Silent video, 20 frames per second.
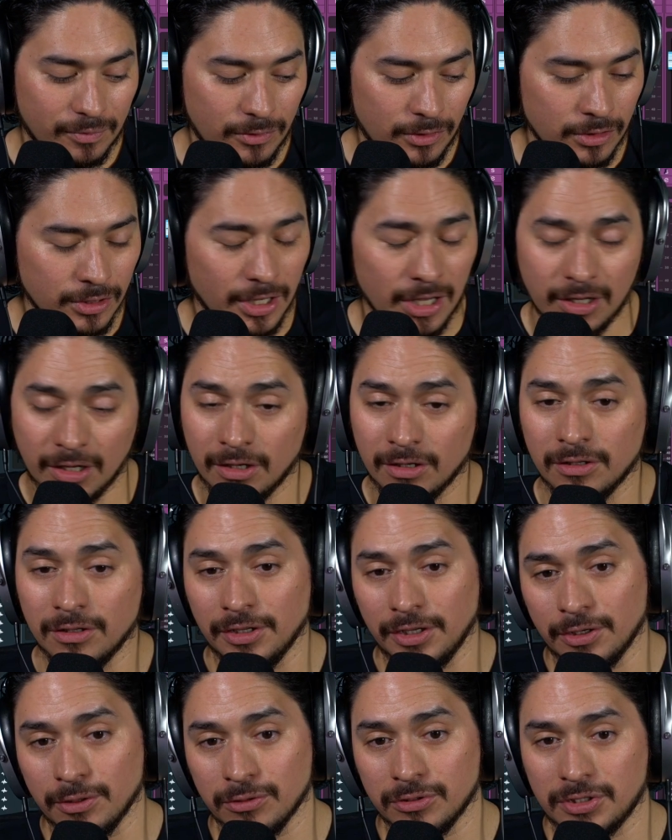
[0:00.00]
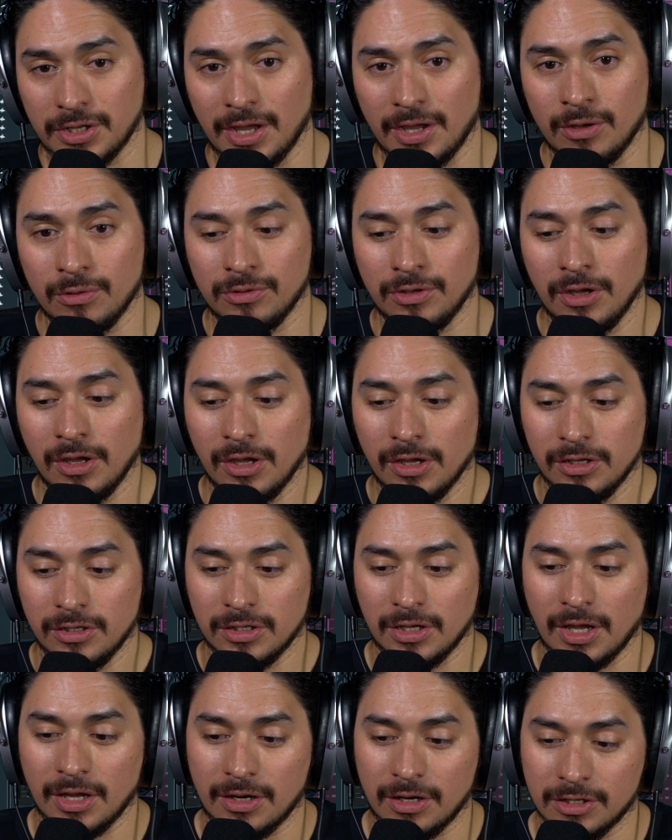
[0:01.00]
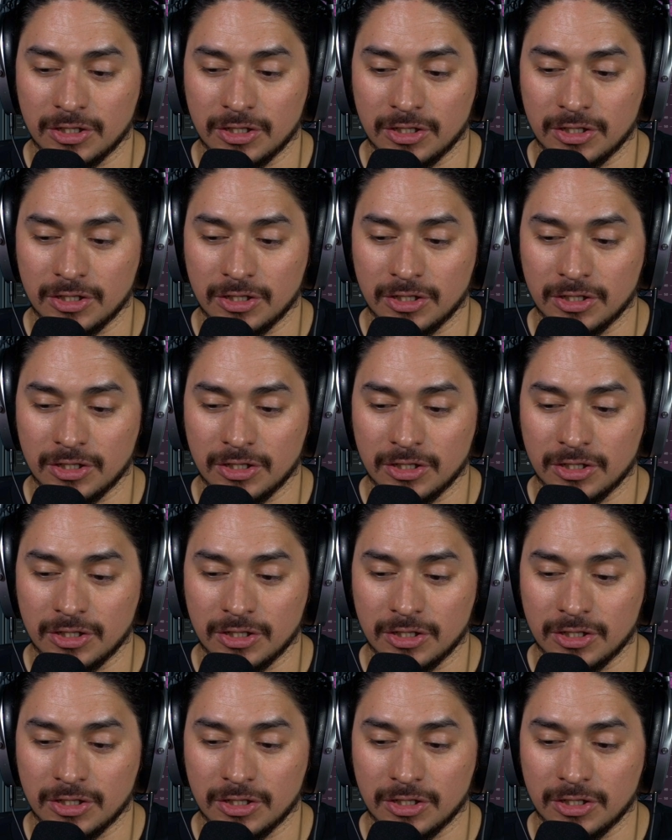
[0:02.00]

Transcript: you get cleaner sound. You get a